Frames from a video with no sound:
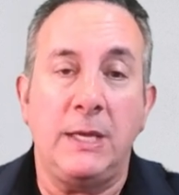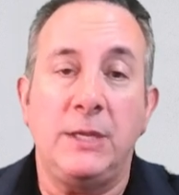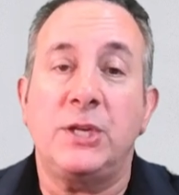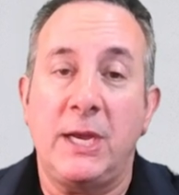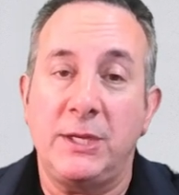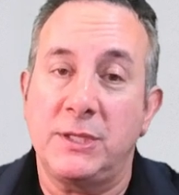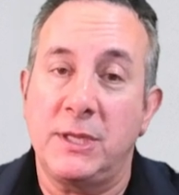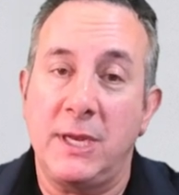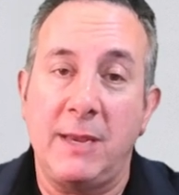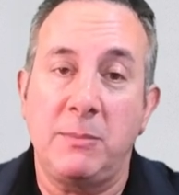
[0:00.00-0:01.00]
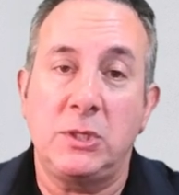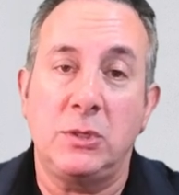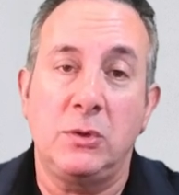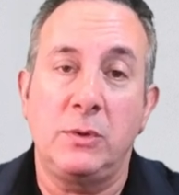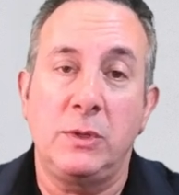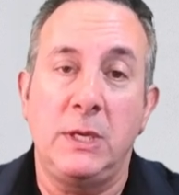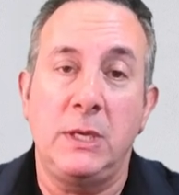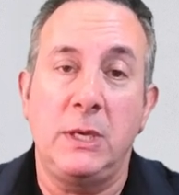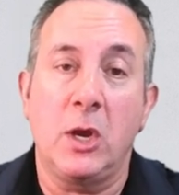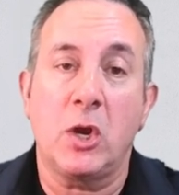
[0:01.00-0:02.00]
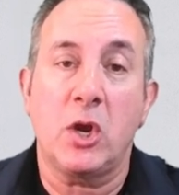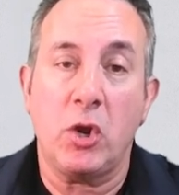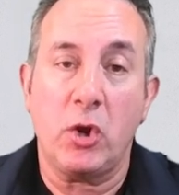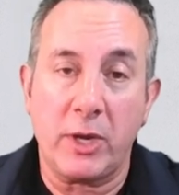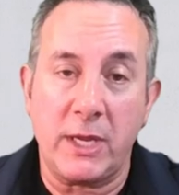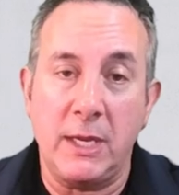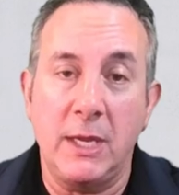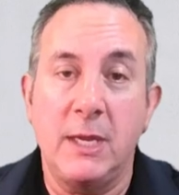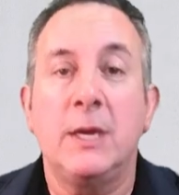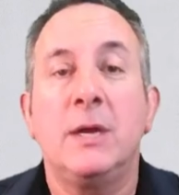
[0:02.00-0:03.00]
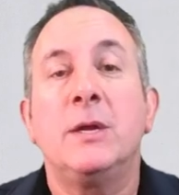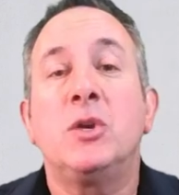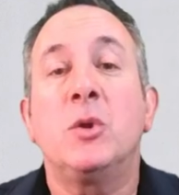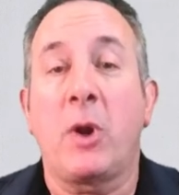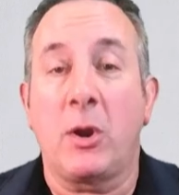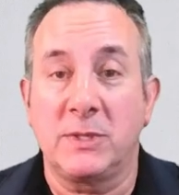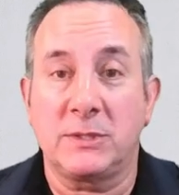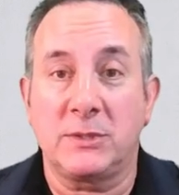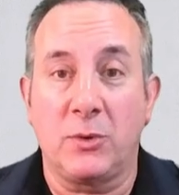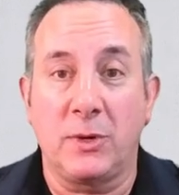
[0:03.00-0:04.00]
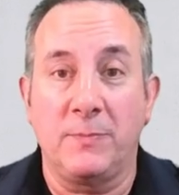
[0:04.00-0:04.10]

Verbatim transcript: He changed the name to the Hertie department store.